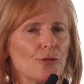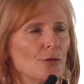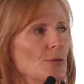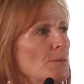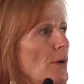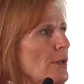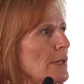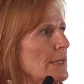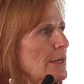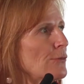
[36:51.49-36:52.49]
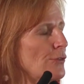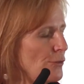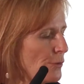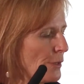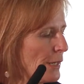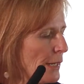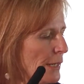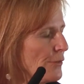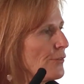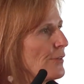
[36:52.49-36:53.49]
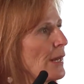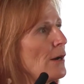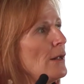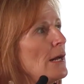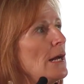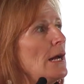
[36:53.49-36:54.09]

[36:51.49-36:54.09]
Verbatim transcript: to bottle and out to sale,